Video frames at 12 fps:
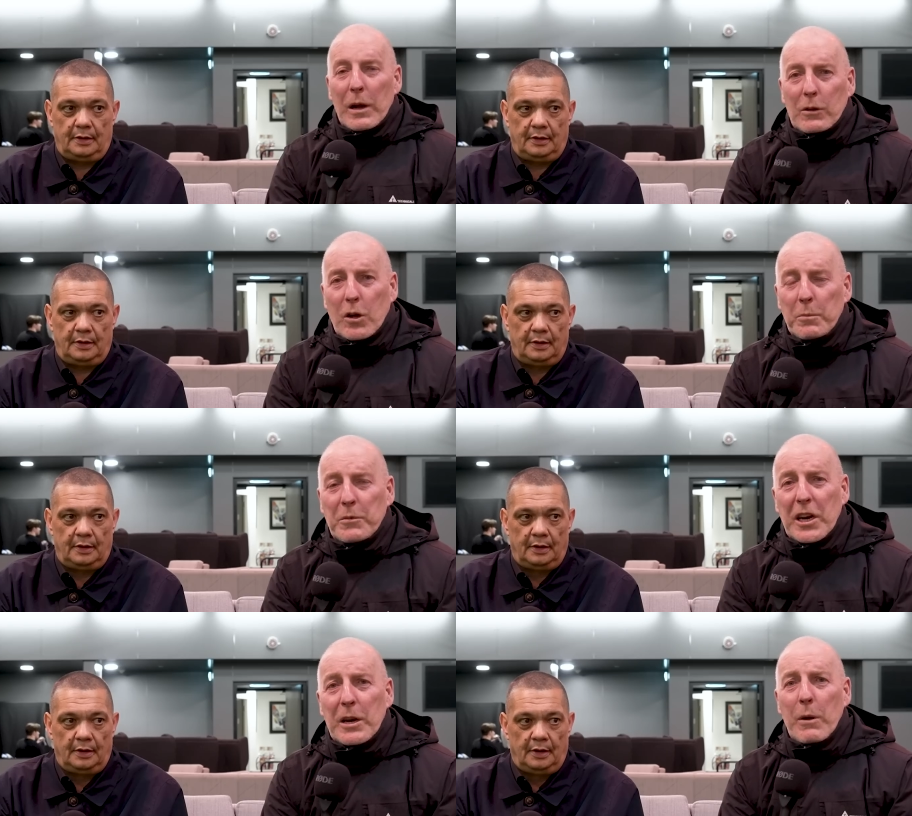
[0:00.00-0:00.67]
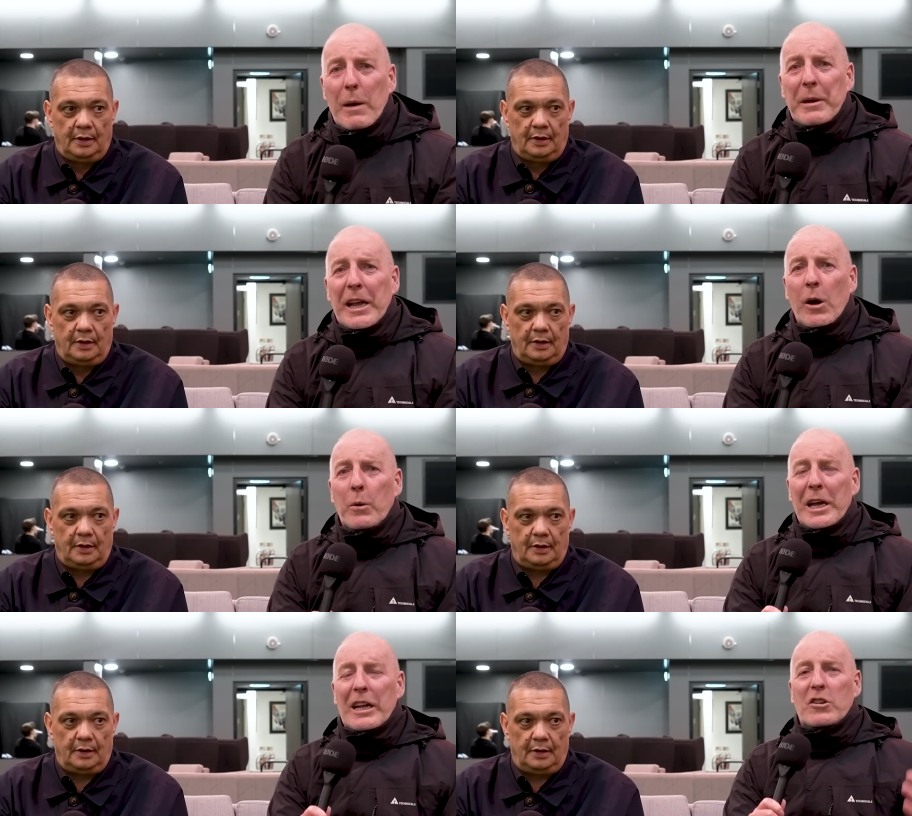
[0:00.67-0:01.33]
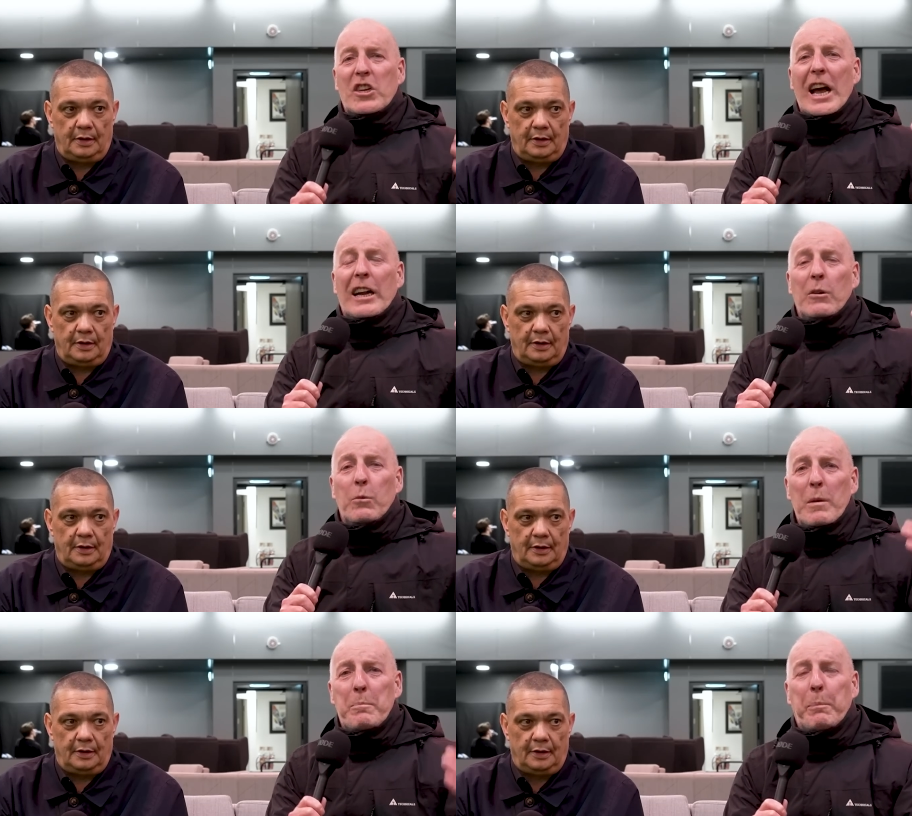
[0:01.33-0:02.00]
Speaker 1: Welcome to the Webby and O'Neill channel.
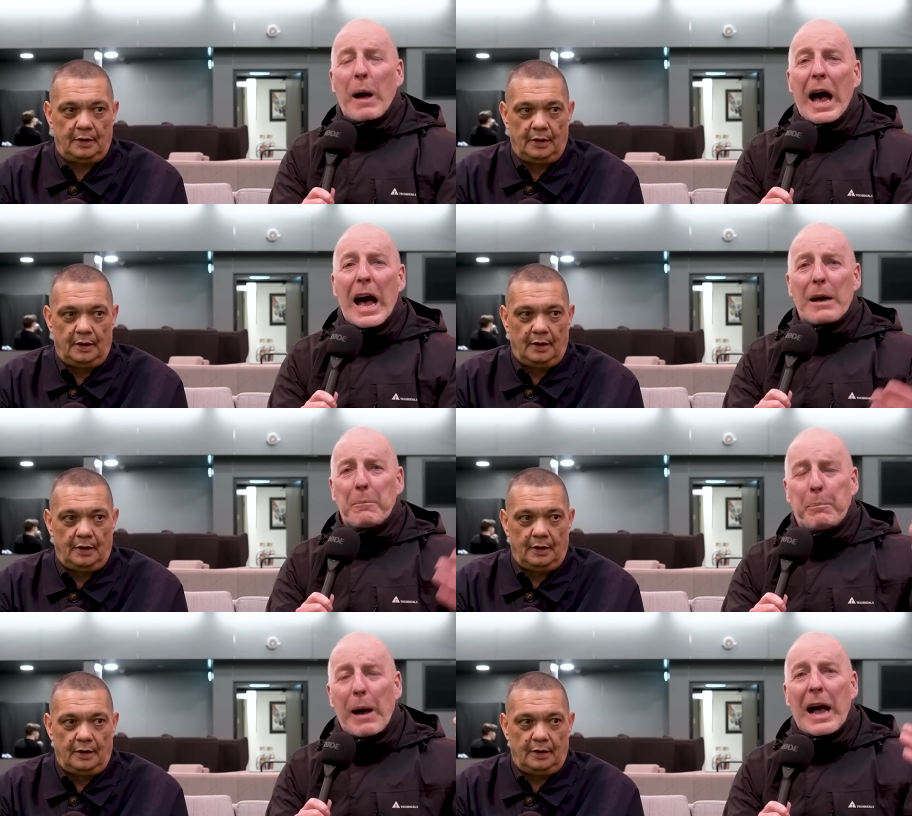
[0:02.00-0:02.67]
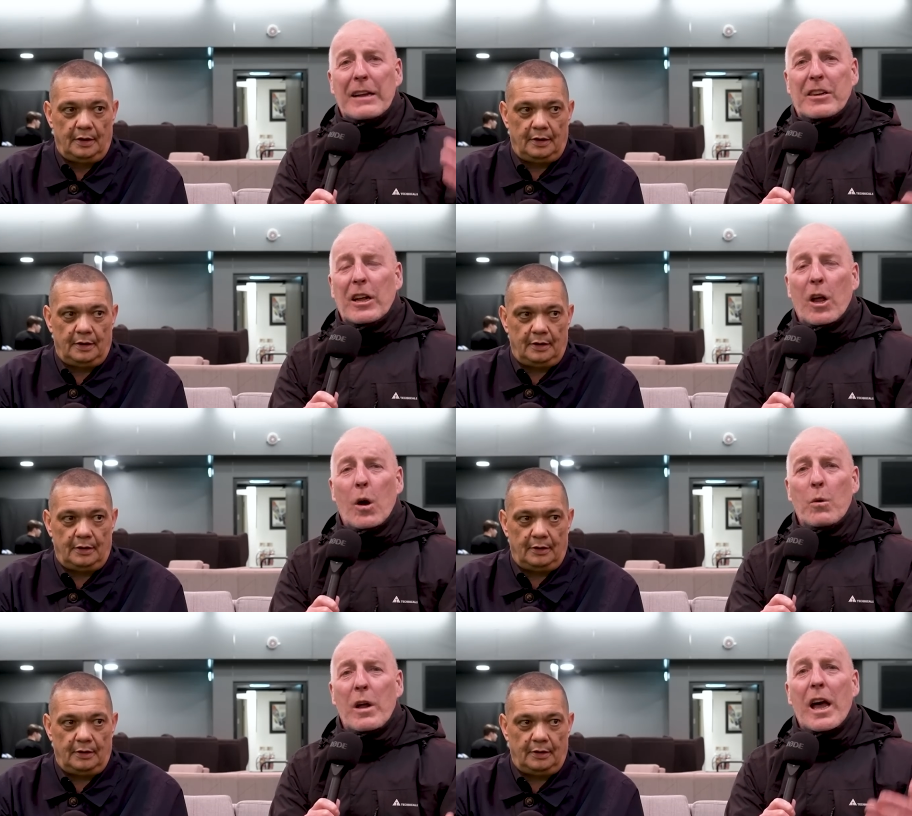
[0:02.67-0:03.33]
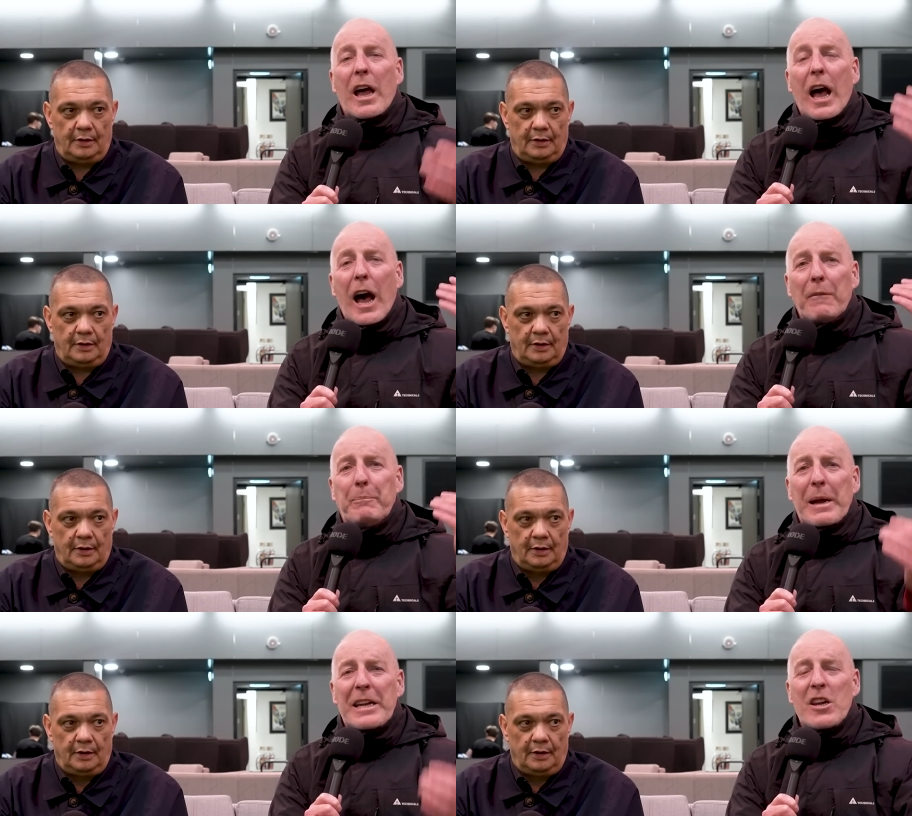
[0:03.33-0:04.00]
We're back. Barcelona
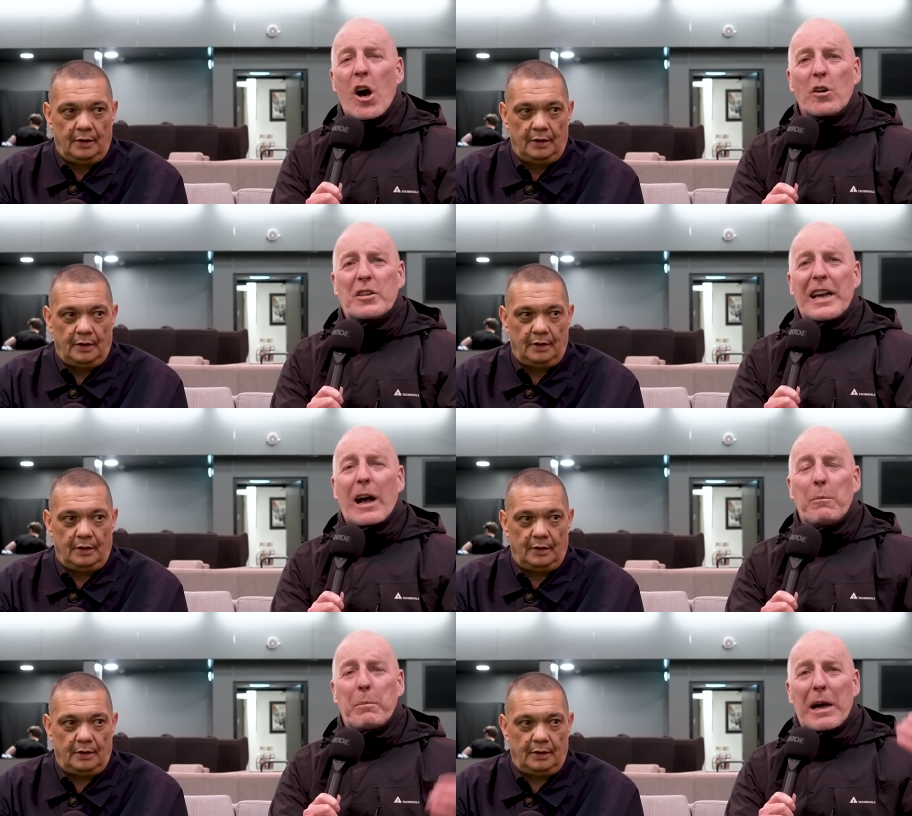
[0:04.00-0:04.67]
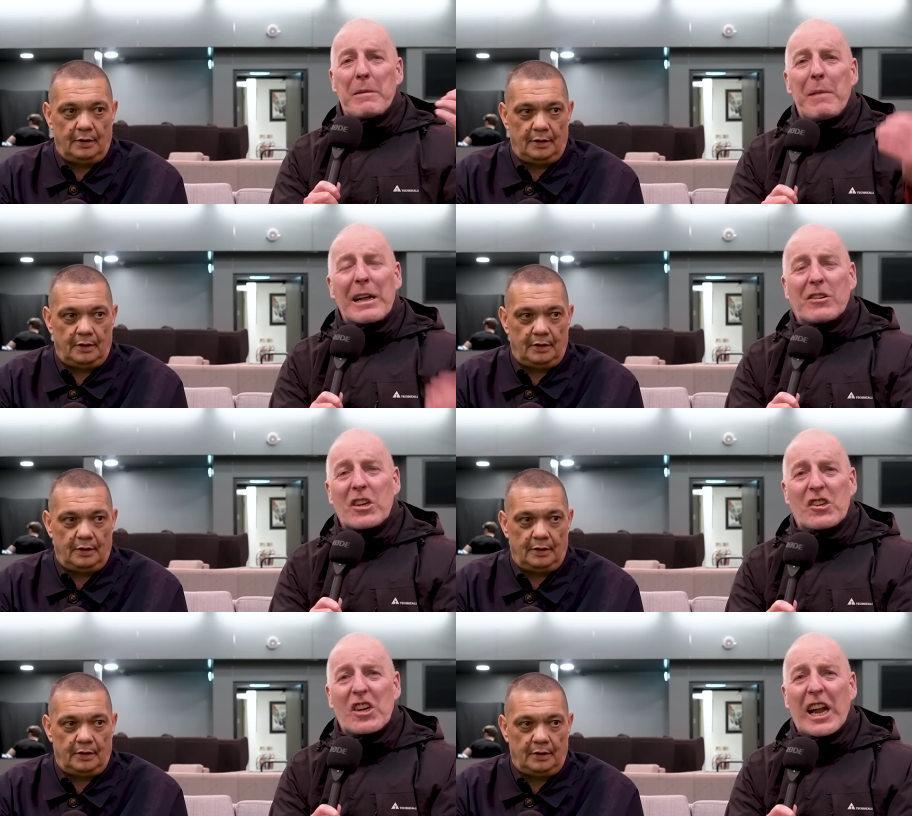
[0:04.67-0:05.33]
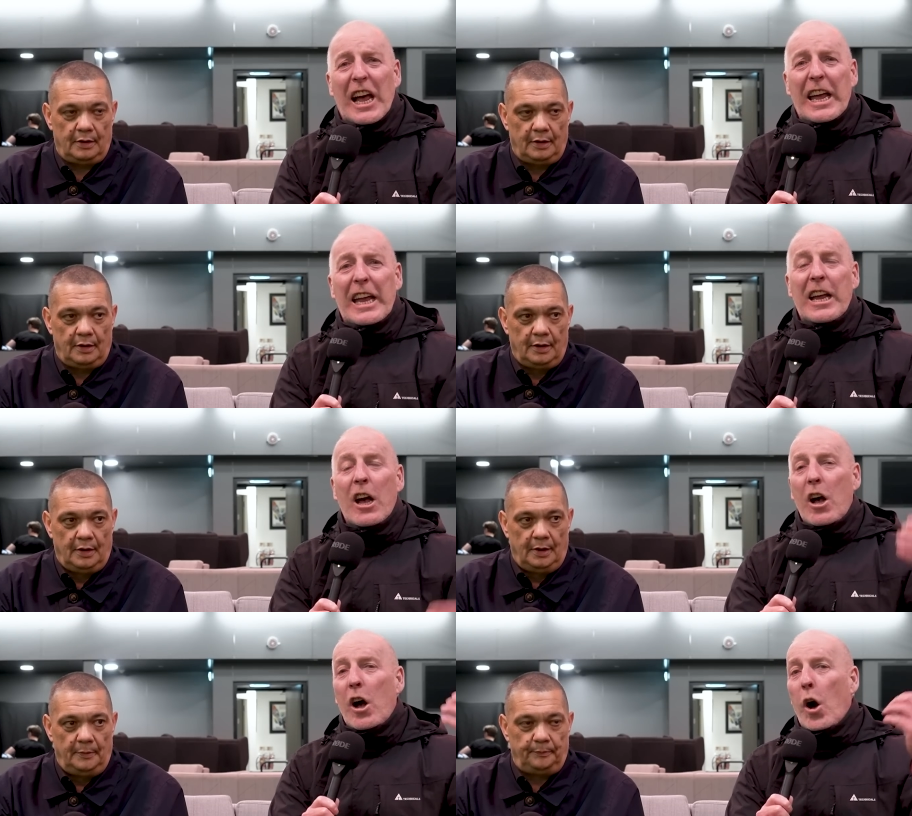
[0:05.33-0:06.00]
have been knocked out by Manchester United
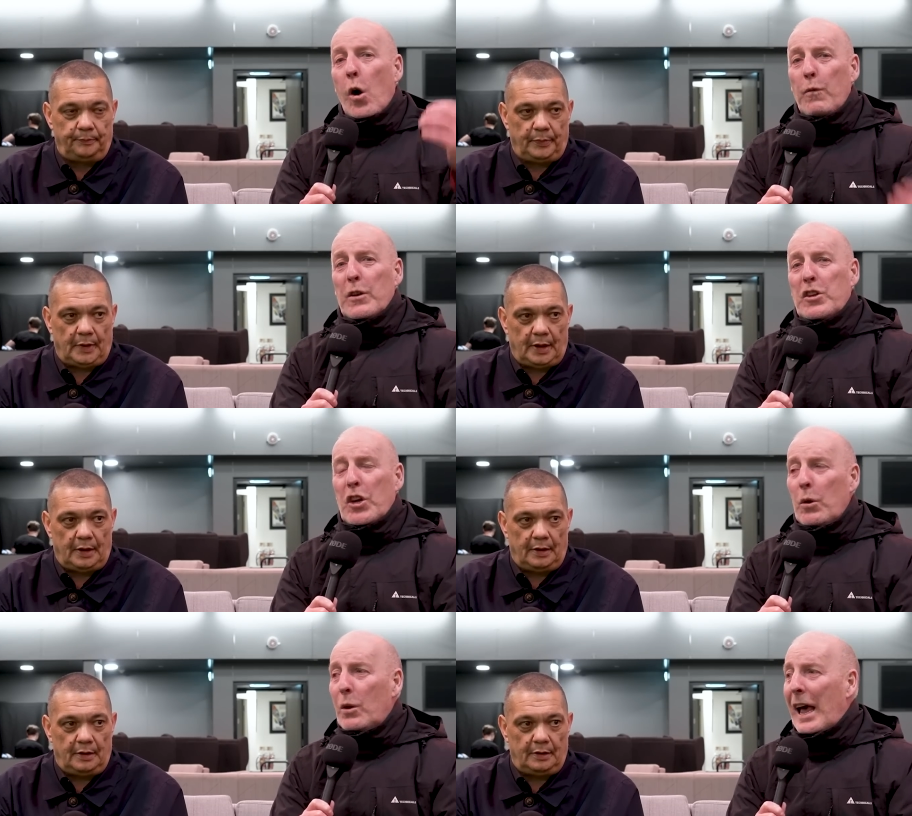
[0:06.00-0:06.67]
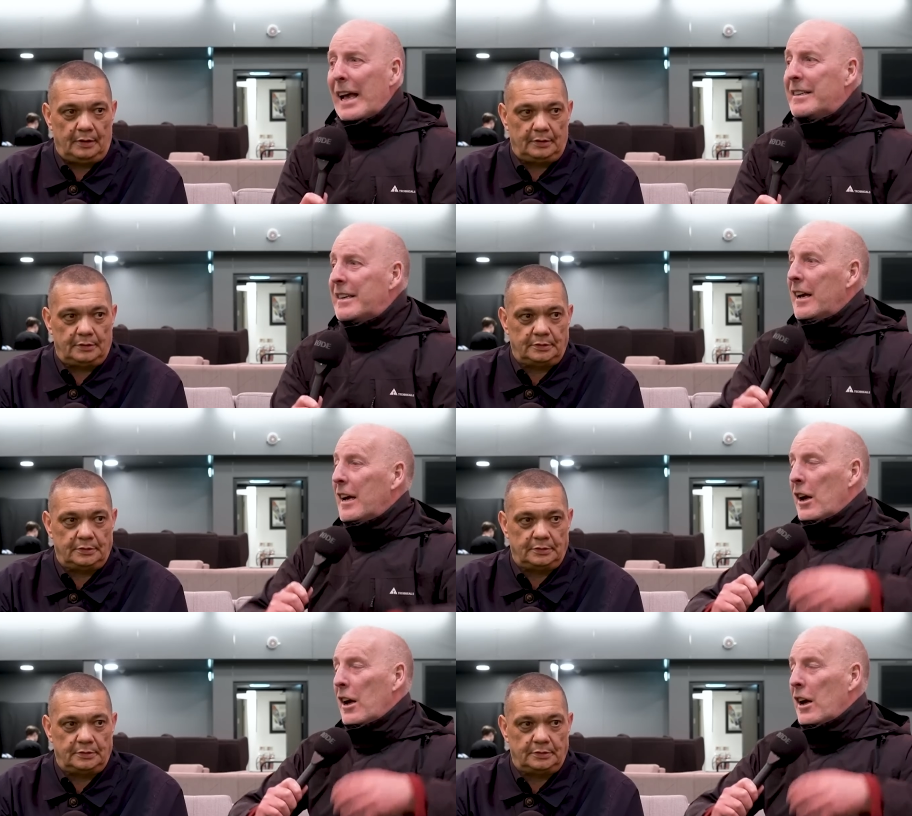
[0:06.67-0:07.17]
over two legs.